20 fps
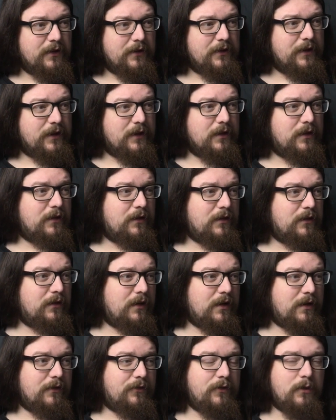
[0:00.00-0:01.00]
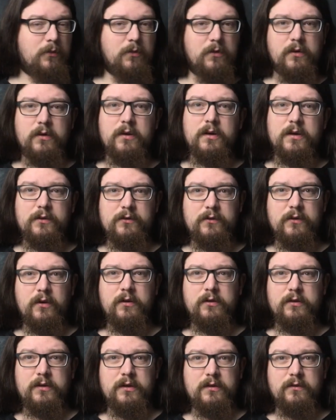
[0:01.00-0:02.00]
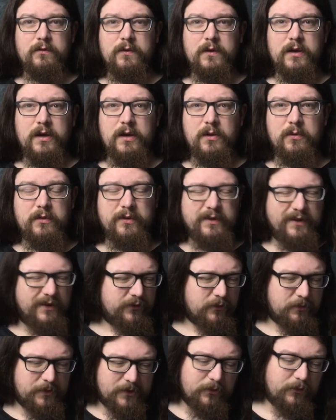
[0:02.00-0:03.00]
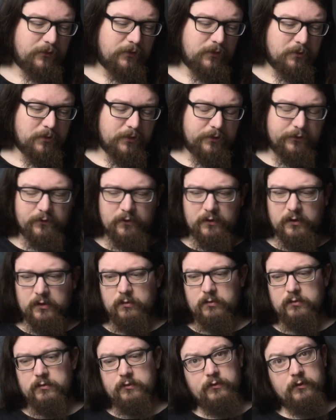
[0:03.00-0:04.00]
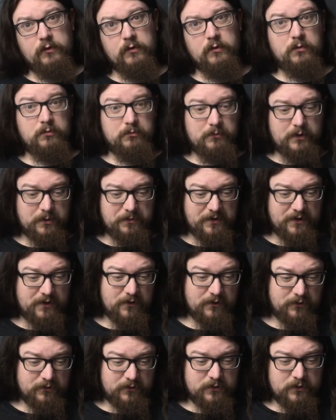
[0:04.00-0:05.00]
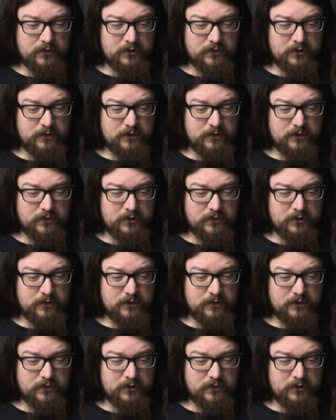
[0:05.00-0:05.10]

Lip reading: I think everyone and his dog did a video on these about 2 months ago, so maybe not.